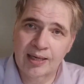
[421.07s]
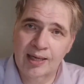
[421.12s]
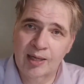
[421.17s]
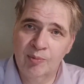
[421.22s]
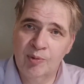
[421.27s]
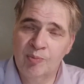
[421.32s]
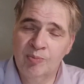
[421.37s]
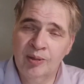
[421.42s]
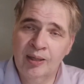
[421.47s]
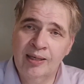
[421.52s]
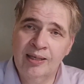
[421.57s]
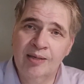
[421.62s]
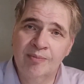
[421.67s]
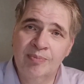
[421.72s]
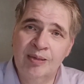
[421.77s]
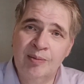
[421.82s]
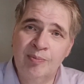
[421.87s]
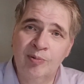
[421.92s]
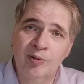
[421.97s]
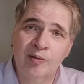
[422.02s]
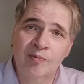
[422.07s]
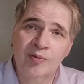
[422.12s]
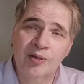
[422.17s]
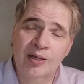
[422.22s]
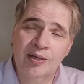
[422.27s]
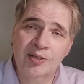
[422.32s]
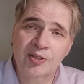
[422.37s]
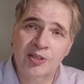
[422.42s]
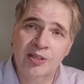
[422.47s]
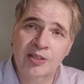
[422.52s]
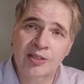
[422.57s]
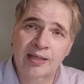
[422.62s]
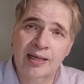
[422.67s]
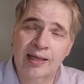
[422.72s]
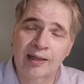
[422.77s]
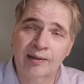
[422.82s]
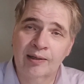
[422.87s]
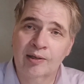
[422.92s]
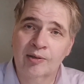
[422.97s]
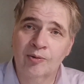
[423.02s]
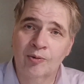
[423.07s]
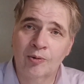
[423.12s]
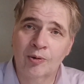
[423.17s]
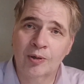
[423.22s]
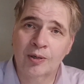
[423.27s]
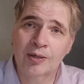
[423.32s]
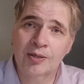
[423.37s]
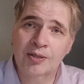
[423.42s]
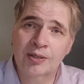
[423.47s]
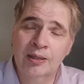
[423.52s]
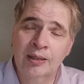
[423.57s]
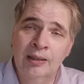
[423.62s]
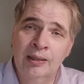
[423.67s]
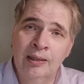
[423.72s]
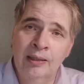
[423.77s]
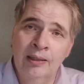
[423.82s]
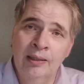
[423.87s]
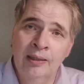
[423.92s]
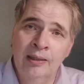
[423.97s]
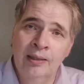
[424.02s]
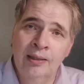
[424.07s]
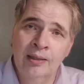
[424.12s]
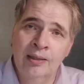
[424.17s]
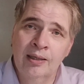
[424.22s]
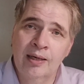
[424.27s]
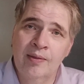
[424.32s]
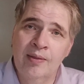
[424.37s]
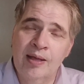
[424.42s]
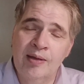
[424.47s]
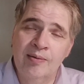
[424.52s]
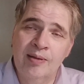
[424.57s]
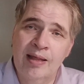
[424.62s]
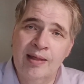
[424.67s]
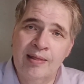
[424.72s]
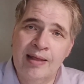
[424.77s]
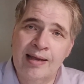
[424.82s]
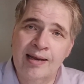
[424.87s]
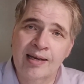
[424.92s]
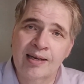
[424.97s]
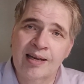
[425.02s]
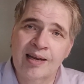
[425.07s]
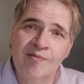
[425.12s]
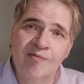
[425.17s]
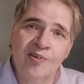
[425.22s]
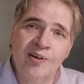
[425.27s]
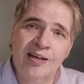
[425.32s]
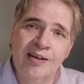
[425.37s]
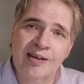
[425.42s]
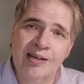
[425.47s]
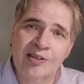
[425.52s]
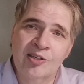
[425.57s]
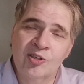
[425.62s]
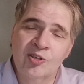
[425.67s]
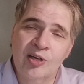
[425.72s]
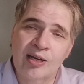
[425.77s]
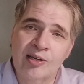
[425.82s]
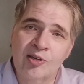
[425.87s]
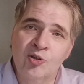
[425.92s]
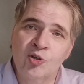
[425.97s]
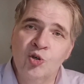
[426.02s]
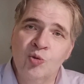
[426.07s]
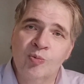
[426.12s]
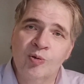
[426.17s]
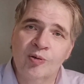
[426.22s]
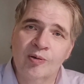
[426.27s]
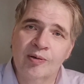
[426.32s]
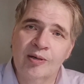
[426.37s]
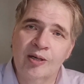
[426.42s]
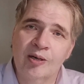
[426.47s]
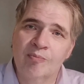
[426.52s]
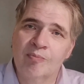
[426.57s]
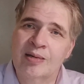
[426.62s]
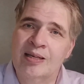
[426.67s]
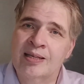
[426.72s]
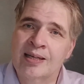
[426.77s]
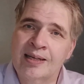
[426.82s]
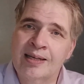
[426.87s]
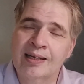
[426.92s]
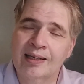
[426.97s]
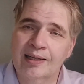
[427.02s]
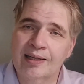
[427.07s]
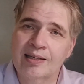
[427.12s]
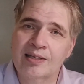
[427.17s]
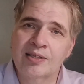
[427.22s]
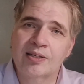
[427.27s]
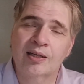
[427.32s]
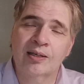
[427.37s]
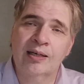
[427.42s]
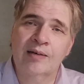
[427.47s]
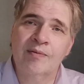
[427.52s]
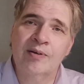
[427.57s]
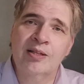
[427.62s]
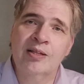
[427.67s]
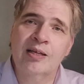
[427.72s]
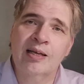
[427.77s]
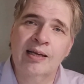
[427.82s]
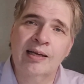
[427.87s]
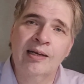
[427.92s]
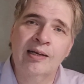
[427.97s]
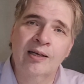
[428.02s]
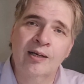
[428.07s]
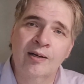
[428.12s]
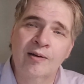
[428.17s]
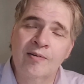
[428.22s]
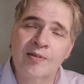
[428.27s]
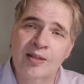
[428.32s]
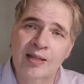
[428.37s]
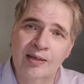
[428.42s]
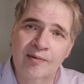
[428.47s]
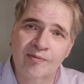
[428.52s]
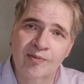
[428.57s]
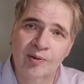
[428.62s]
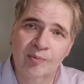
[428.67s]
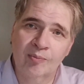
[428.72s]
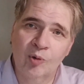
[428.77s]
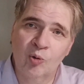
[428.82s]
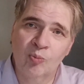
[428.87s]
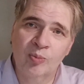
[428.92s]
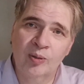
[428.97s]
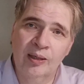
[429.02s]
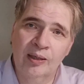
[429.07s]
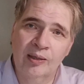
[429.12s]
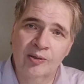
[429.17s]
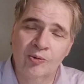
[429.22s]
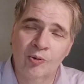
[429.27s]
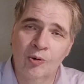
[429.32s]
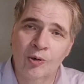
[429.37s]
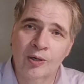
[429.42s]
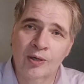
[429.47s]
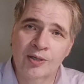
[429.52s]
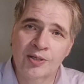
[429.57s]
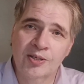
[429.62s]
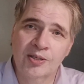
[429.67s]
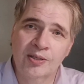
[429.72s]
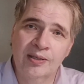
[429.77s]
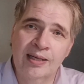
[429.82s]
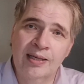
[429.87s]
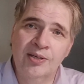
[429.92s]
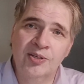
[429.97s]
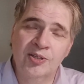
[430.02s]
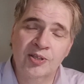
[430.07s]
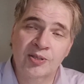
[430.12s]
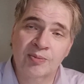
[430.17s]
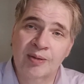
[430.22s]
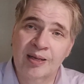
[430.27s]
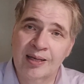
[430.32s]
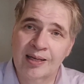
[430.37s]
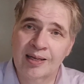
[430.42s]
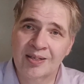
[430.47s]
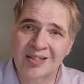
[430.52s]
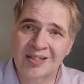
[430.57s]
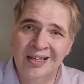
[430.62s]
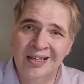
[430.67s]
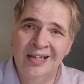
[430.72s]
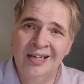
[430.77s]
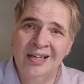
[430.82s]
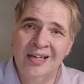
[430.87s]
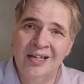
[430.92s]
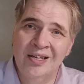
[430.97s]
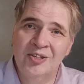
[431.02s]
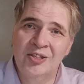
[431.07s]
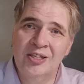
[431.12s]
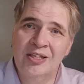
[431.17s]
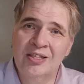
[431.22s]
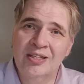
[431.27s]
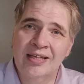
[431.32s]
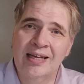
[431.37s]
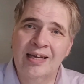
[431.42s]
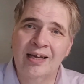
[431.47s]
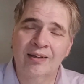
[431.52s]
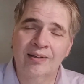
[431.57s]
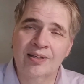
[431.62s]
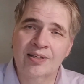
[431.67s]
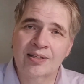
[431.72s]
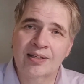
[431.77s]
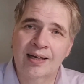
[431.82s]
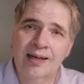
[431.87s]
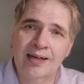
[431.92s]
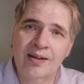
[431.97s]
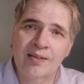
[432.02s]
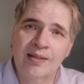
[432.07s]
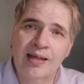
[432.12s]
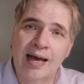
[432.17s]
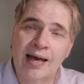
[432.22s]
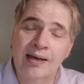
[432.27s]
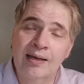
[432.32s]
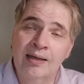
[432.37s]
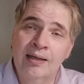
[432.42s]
but plenty of people have done G scale indoors. And then they can get very super meticulous on everything, everything from opening doors and hinges, because G scale is kind of that